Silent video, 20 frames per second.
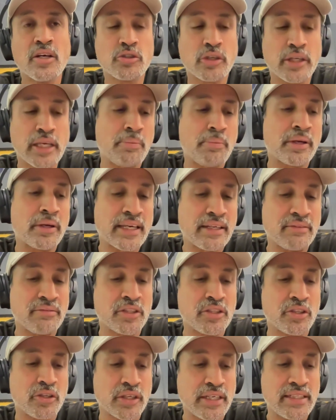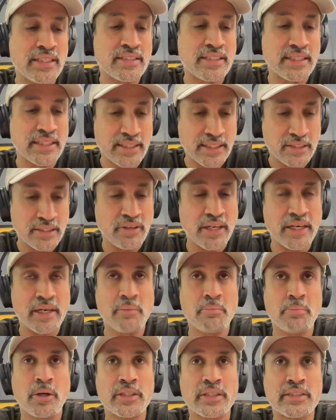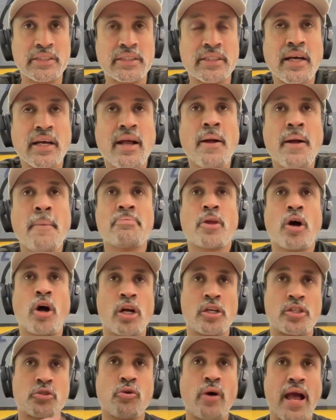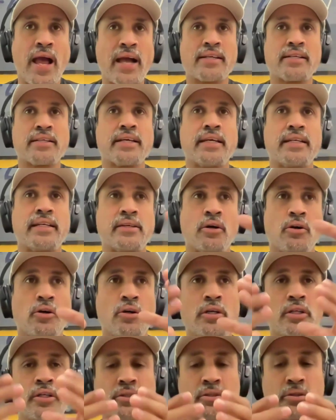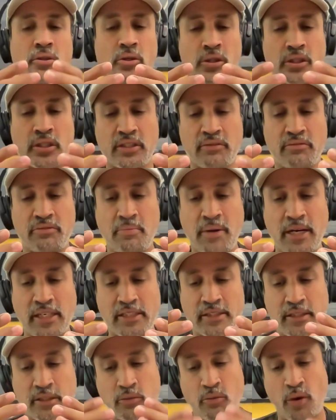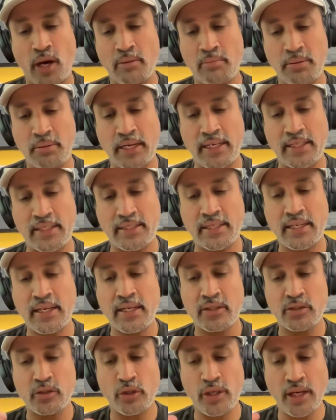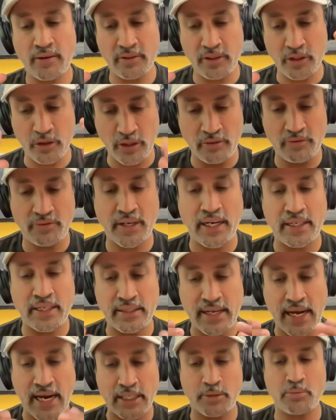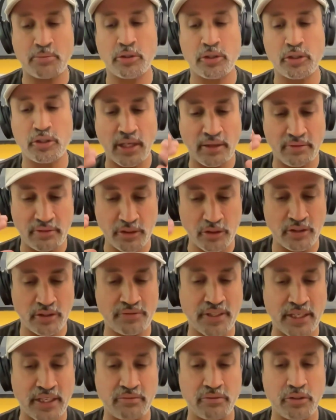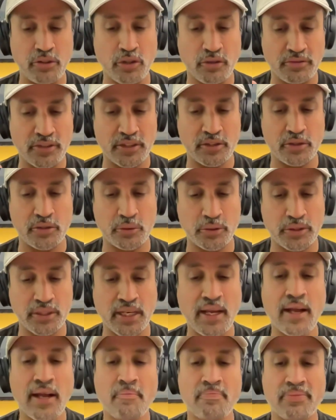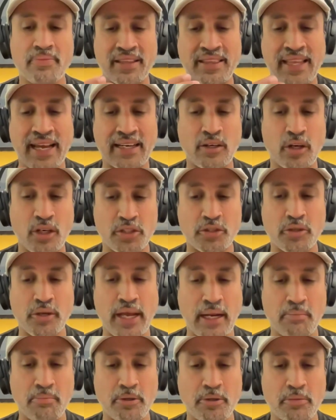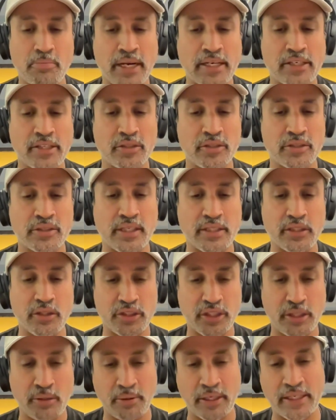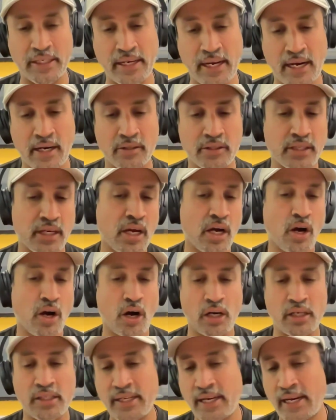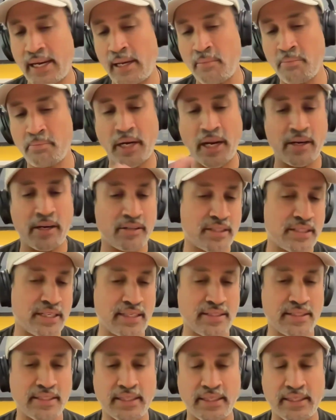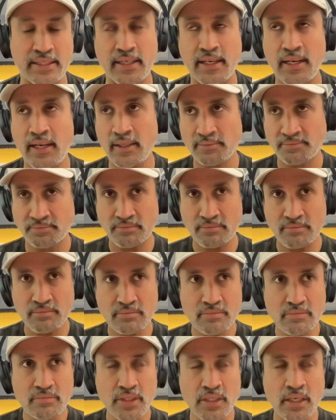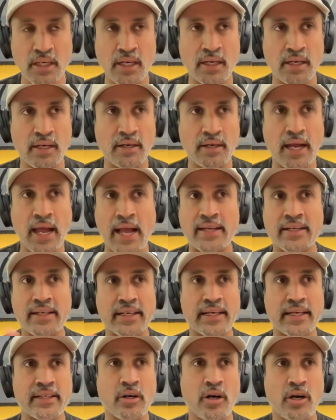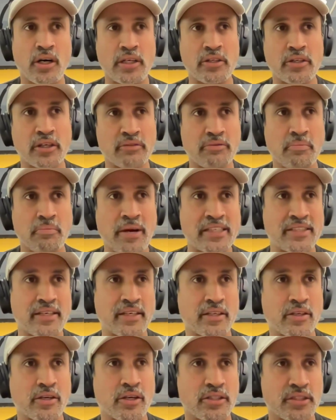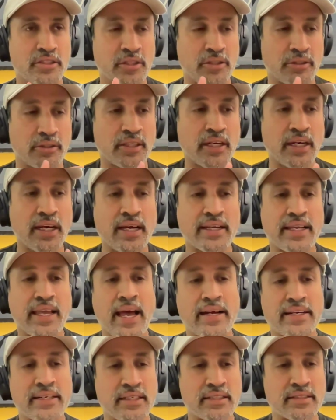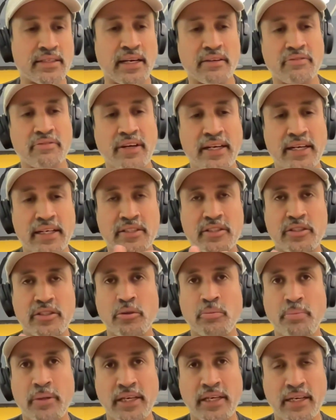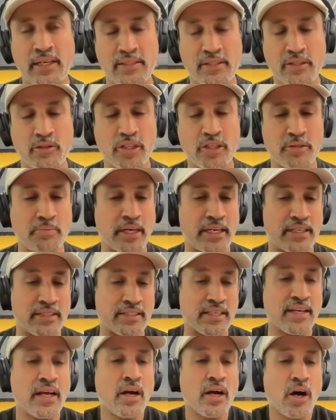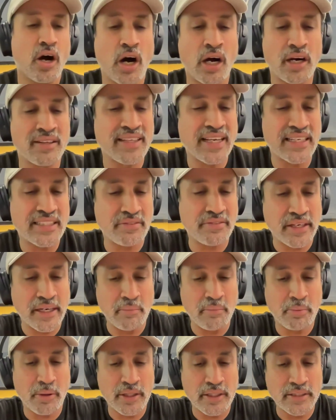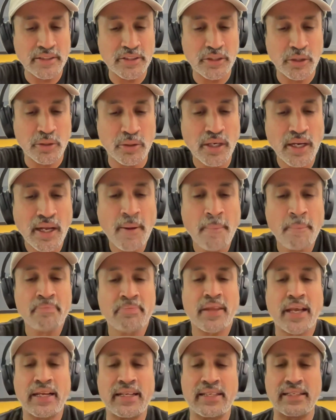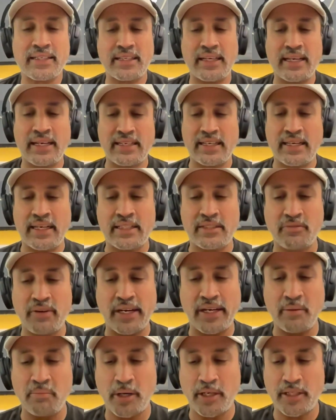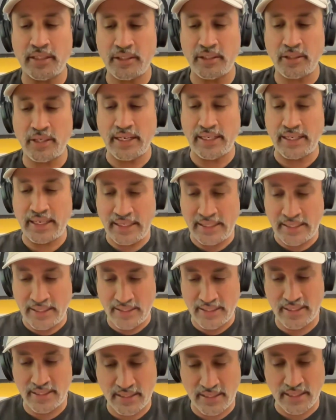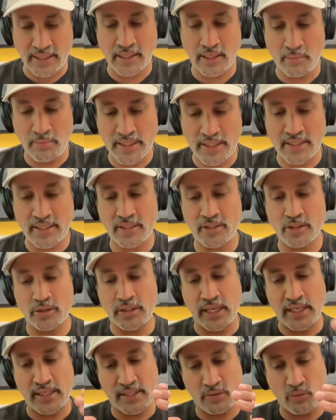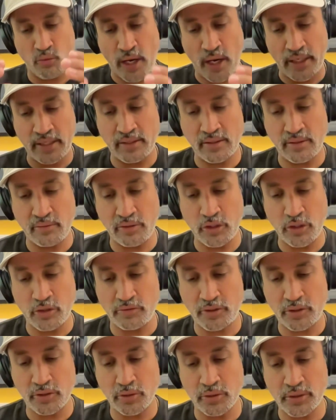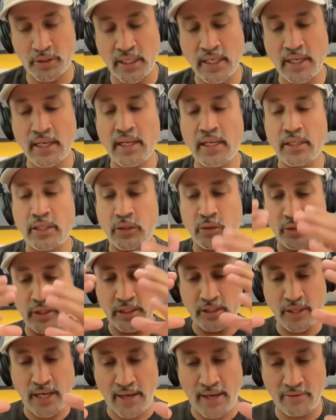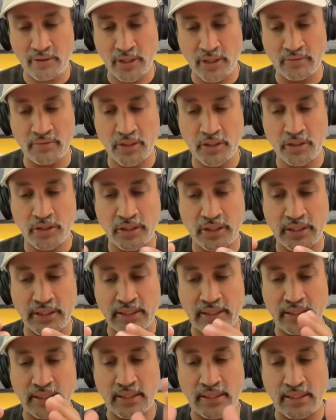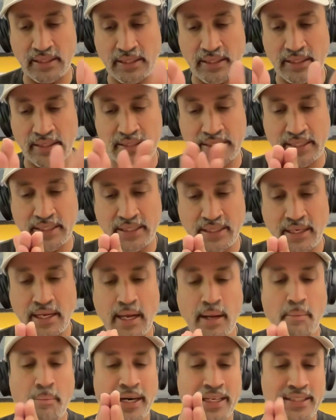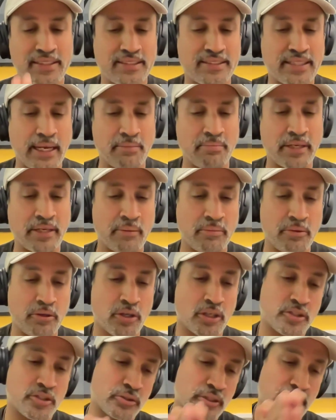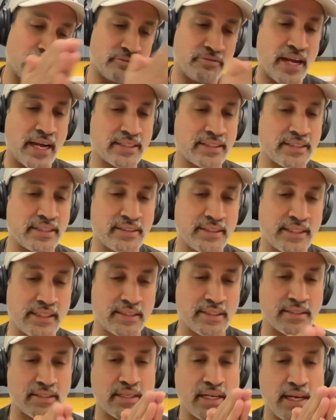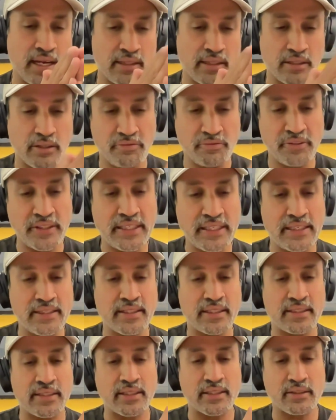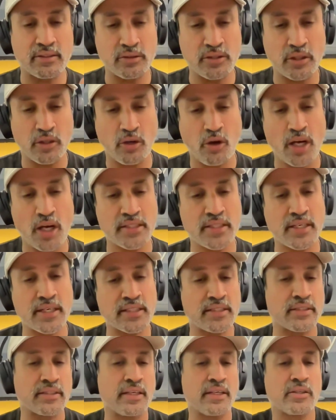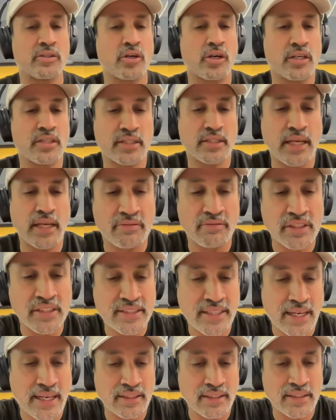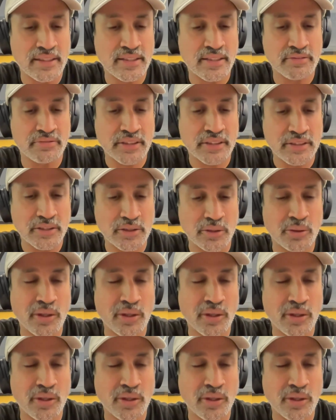So keeping inventory in sync is very important. Also aggregating all your order information into one place. So you have a unified dashboard, you have a unified view of the truth. That'll also help you make sure that you're shipping it out on time, prioritizing it, aggregating all your information across your carriers like FedEx, UPS, USPS, all of that's very important. So it's very important to like, it is a single business, so there is one view of truth. You need to have your inventory in sync, but at the same time, you also need to factor in that the fees and the cost structure across every channel is different.